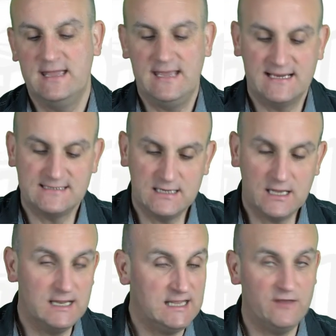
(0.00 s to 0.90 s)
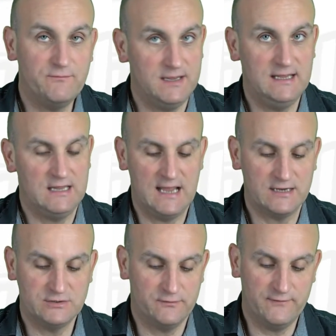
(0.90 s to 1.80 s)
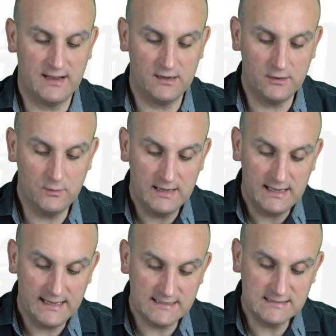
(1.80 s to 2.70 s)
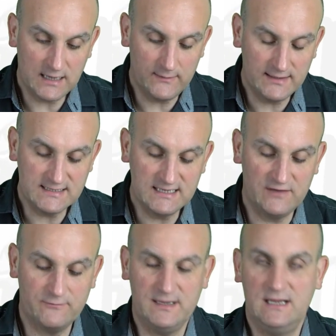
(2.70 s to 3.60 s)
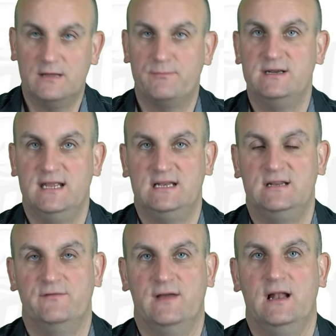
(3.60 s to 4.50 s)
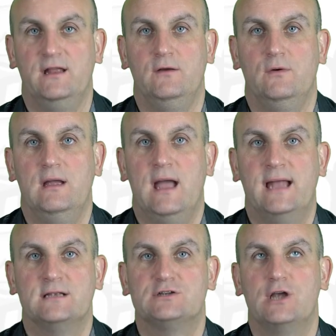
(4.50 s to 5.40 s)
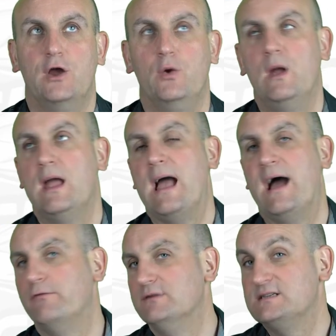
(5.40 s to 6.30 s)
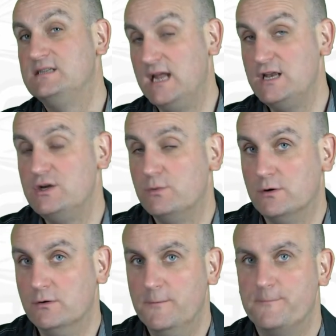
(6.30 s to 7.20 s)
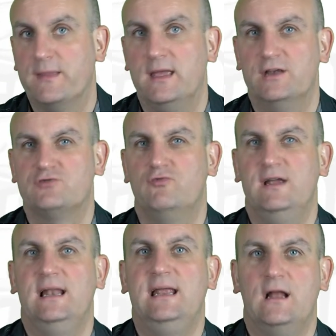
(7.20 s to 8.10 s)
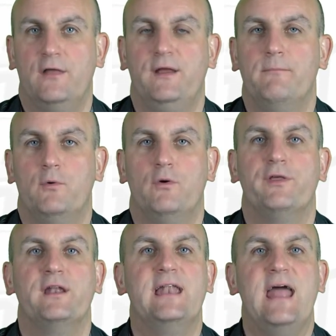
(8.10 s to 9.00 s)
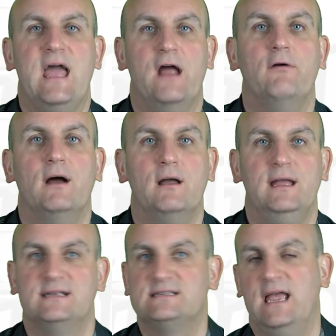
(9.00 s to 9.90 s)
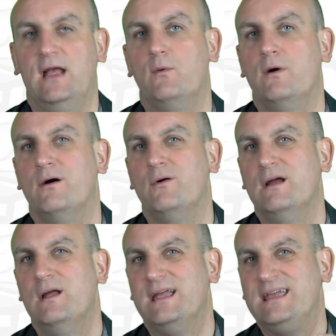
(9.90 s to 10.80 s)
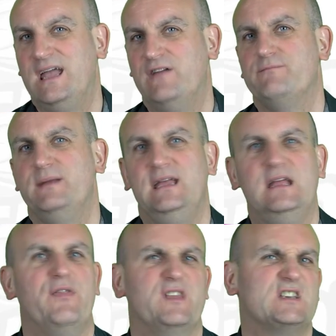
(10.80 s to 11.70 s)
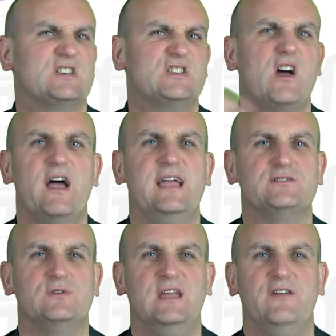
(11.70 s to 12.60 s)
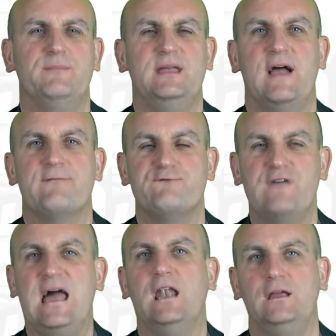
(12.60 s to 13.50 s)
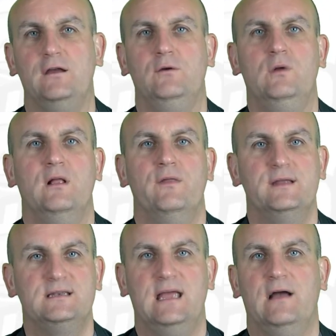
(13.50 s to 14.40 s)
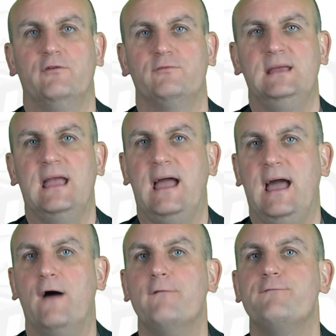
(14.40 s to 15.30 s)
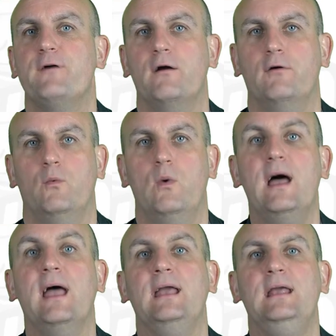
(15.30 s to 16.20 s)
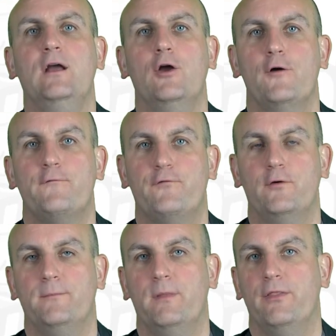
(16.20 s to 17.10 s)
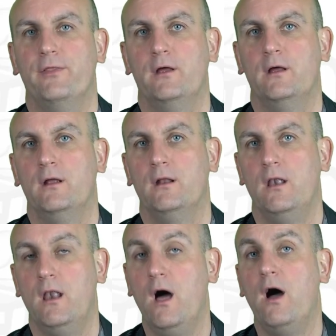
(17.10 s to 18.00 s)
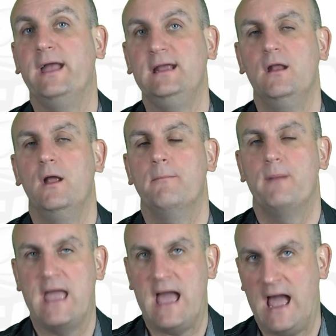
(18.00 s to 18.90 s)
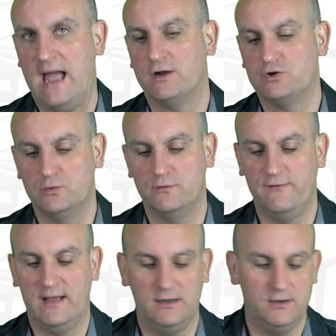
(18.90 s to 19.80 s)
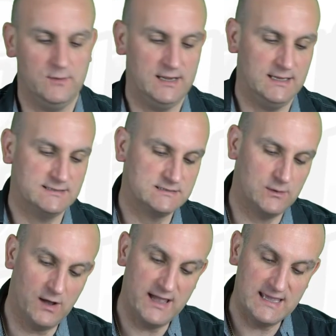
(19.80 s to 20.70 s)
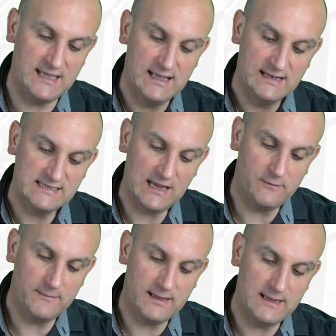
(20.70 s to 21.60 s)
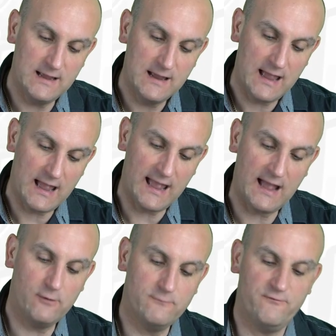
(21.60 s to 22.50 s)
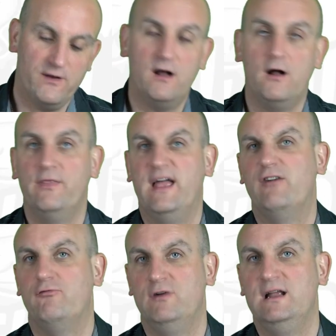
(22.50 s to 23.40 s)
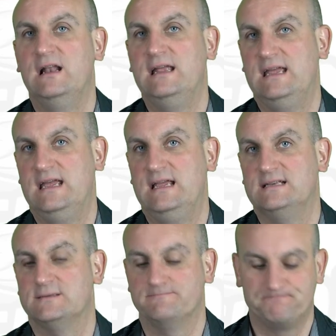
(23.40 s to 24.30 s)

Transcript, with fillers: isn't going to give me the actual value, it's going to give me the predicted value. And so our residual is really nothing more than an error. It's saying, well, give me the size, or give me a value that tells me how far away from the line my actual value is. So i.e. tell me how far that really is.